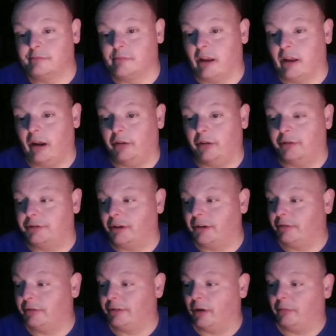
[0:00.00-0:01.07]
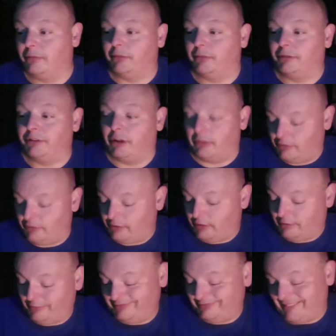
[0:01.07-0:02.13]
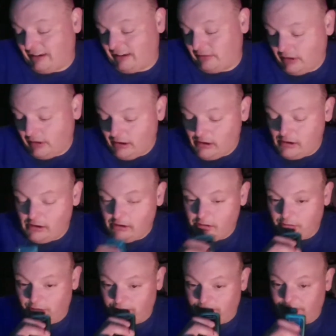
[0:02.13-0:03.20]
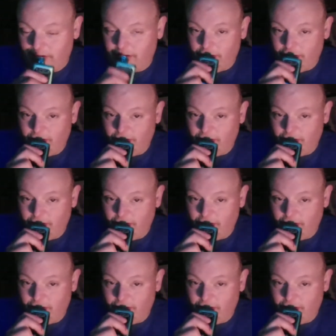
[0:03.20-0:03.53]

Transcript: And all he was trying to do was help people in general. So yeah, we'll see.